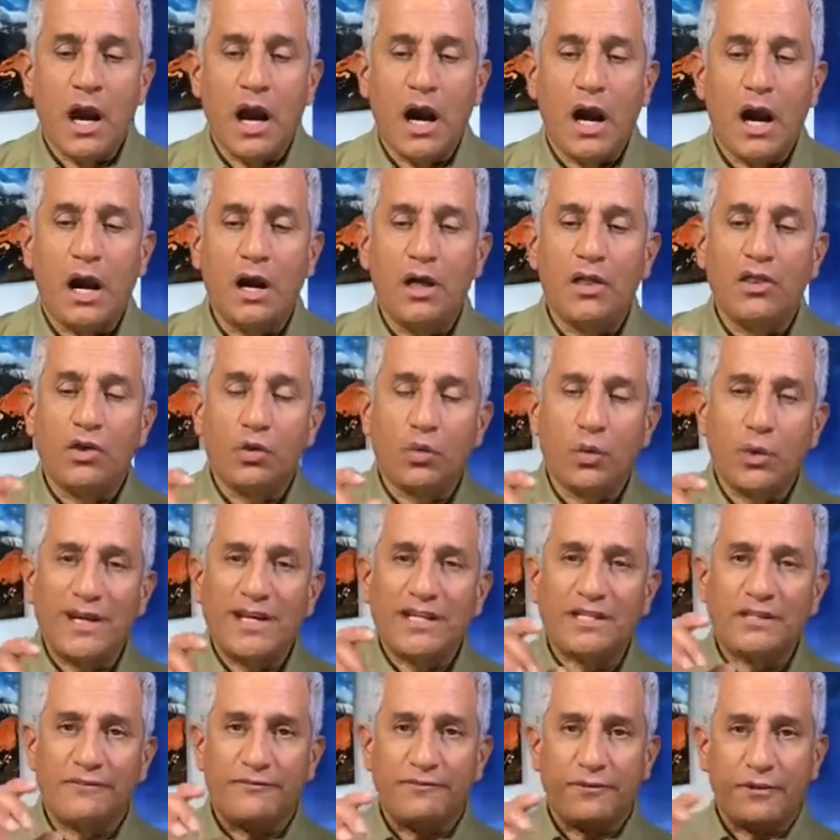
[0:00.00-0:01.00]
The
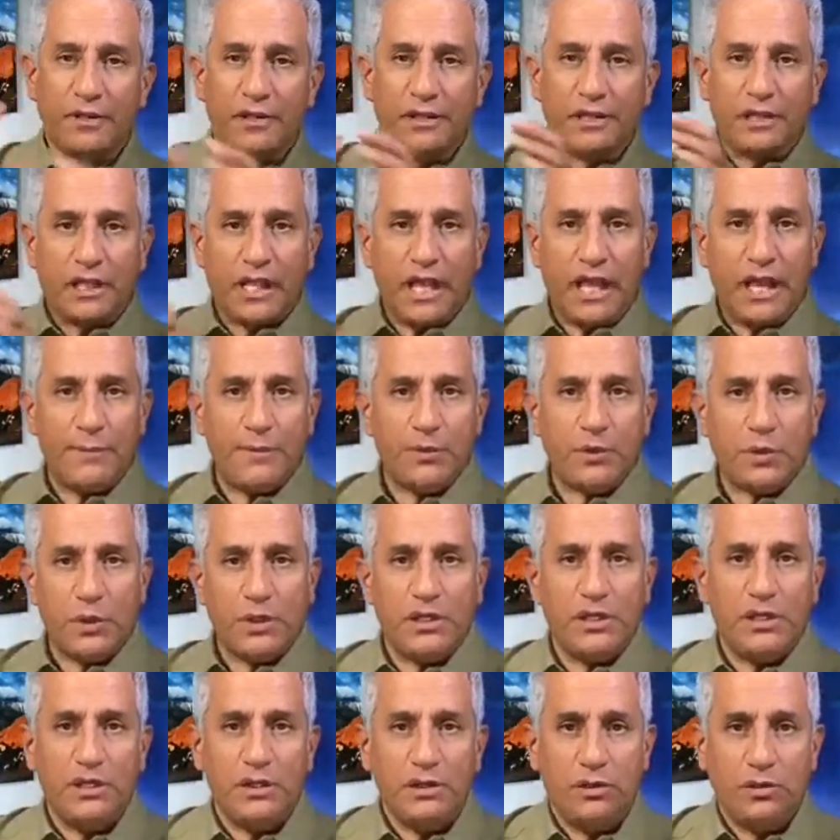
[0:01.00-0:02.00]
reason for the delay
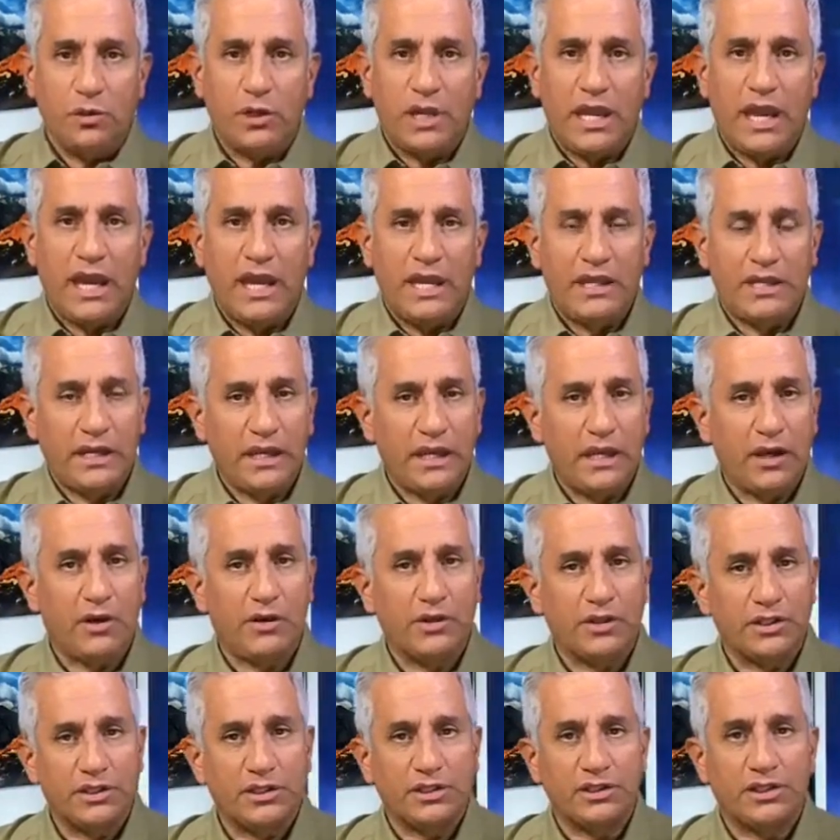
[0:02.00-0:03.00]
between the UK and
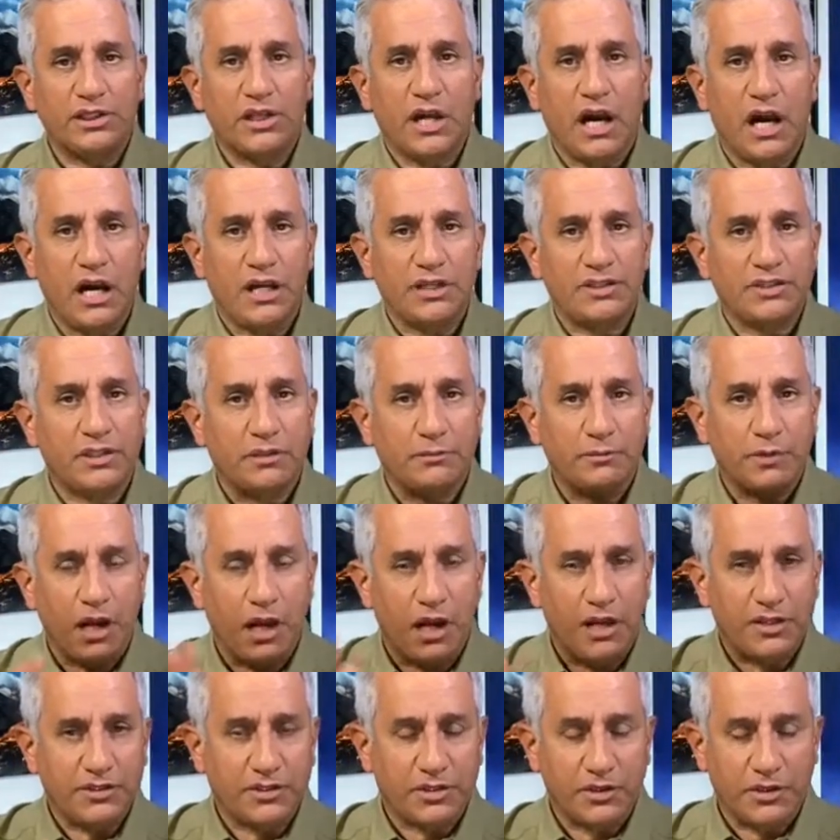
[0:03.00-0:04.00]
here, and this has caused some
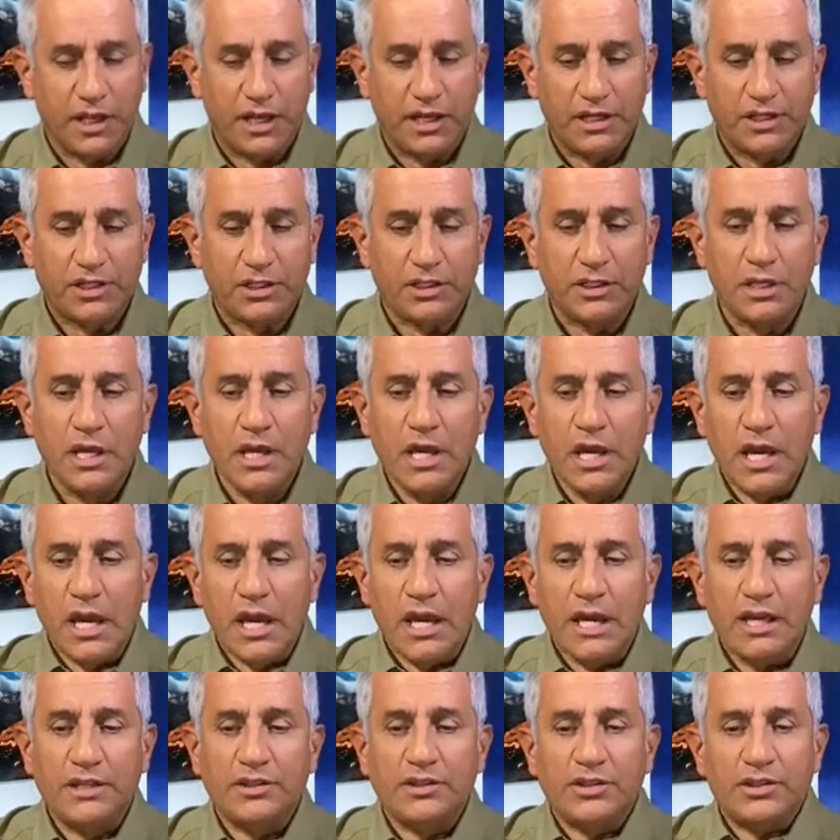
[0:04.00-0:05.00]
consternation,
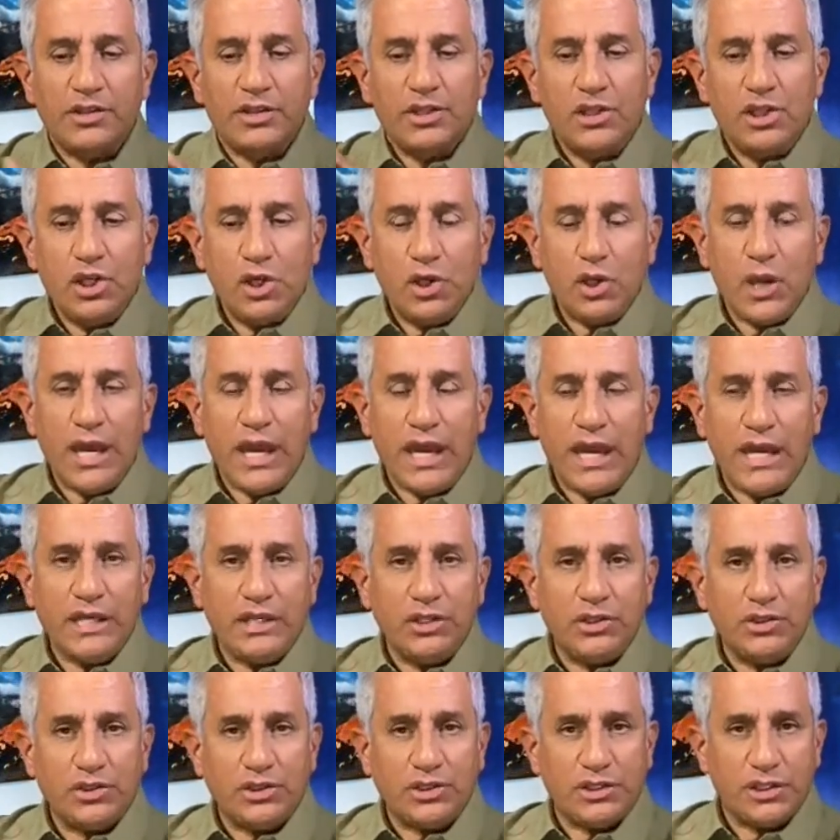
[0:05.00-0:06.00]
is the
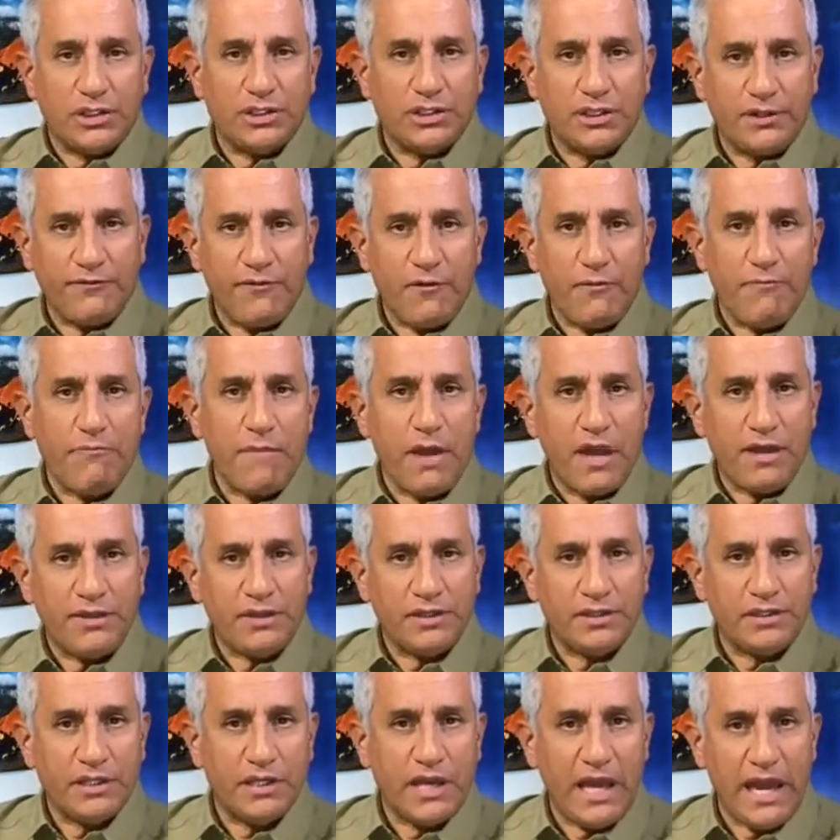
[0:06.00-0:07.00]
UK uses a different
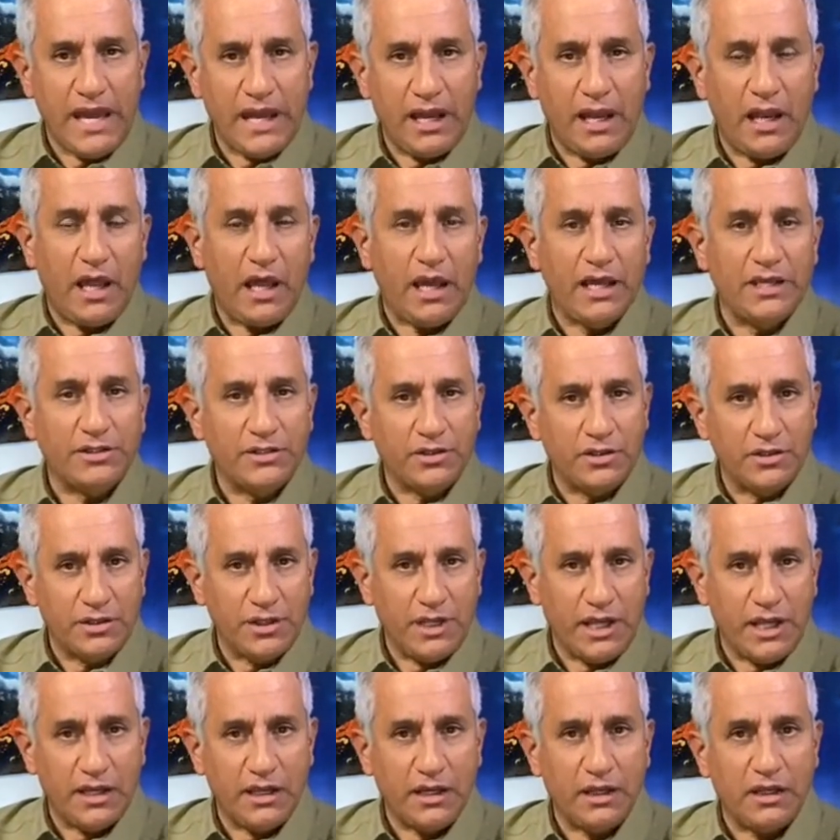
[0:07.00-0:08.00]
method to analyze their
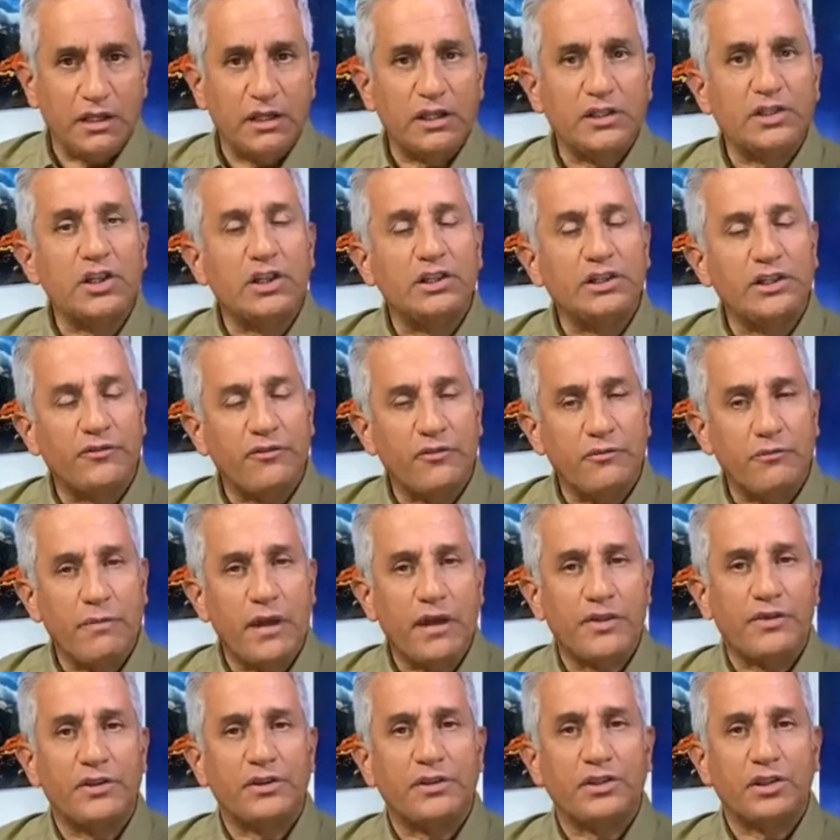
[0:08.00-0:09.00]
data, a different
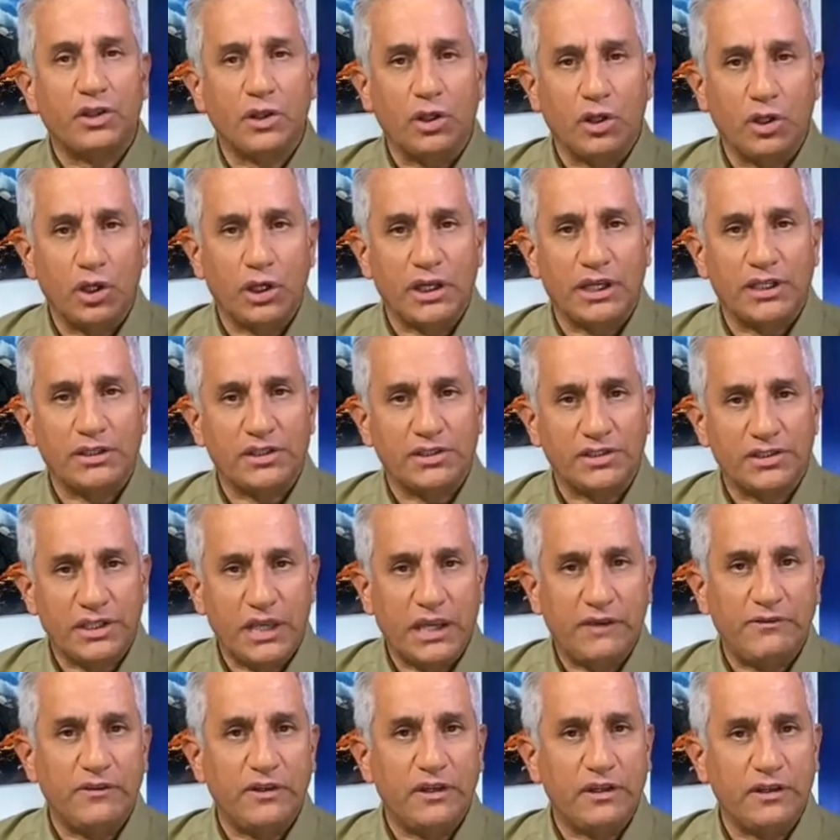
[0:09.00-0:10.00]
method to look at the
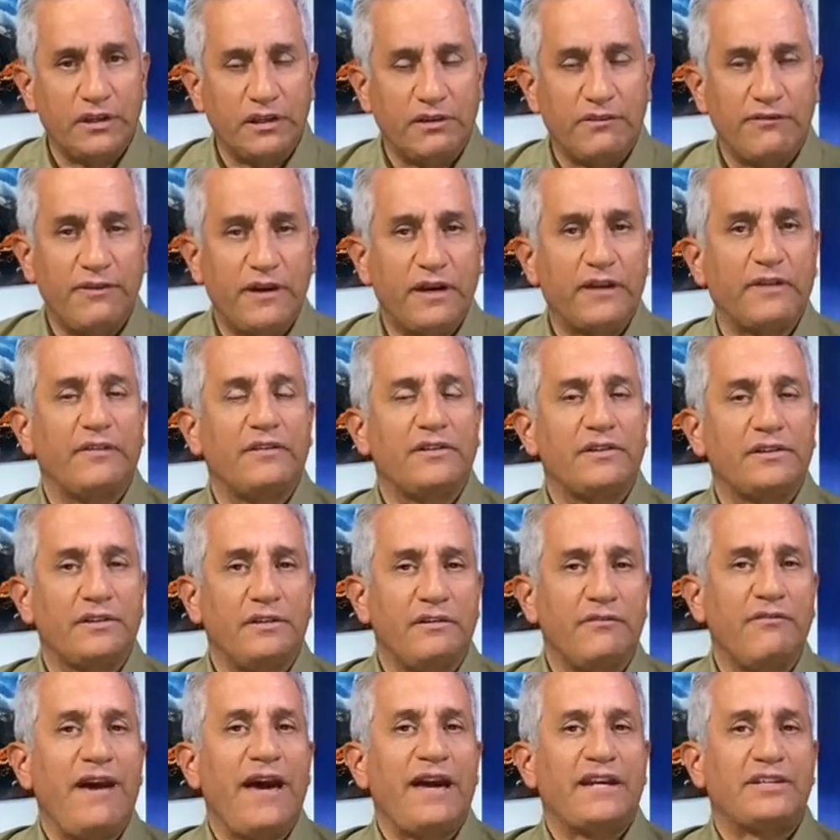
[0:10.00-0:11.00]
safety and the effectiveness
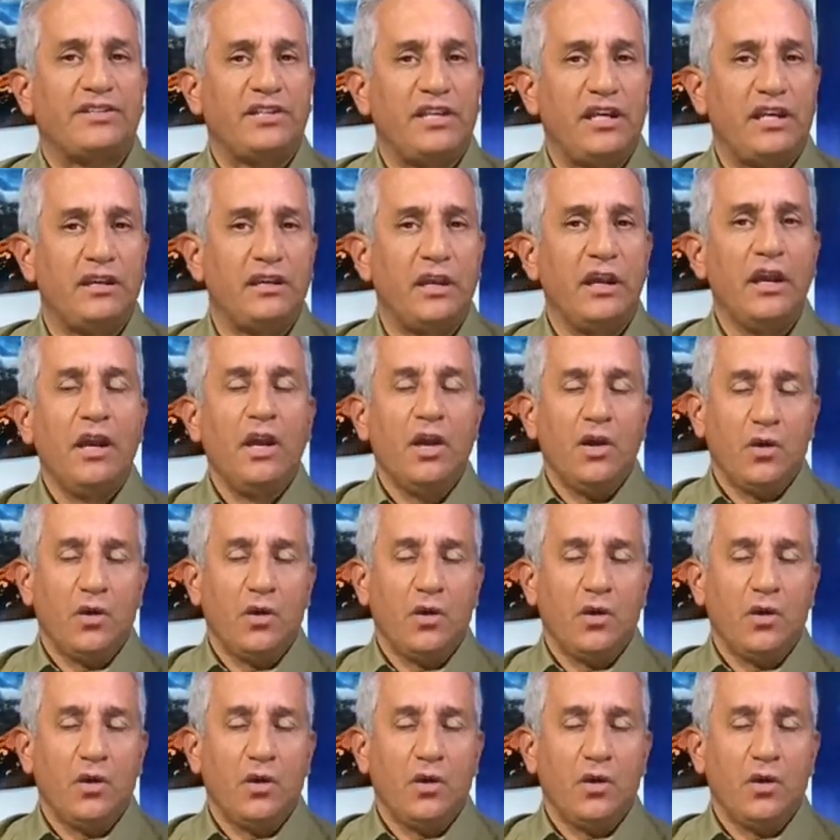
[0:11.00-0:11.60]
of the vaccine,